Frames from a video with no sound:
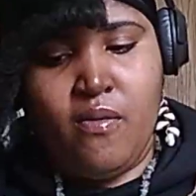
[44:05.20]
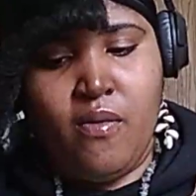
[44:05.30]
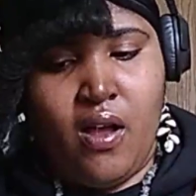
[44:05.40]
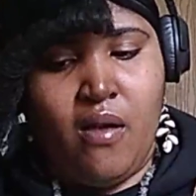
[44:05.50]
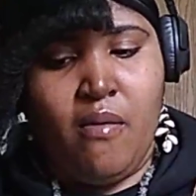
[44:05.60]

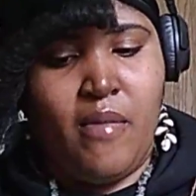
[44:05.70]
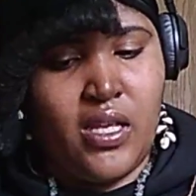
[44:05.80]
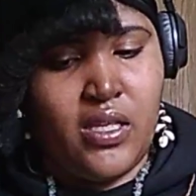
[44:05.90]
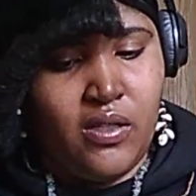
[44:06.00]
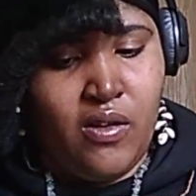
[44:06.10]
all may
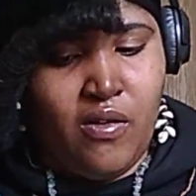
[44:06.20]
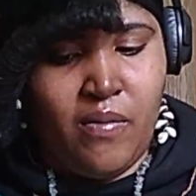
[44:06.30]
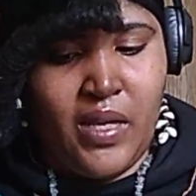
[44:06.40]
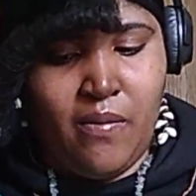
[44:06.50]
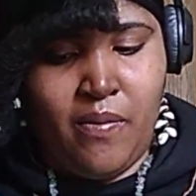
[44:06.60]
soon
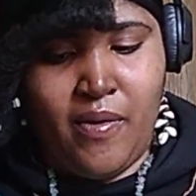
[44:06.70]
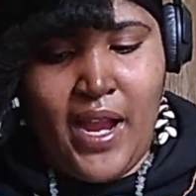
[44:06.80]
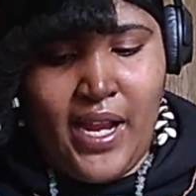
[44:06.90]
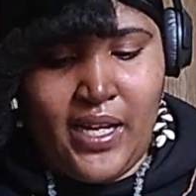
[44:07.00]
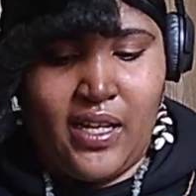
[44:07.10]
be
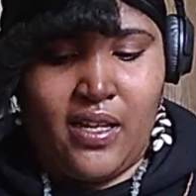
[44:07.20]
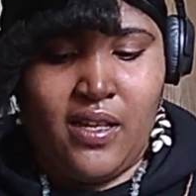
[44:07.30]
pregnant.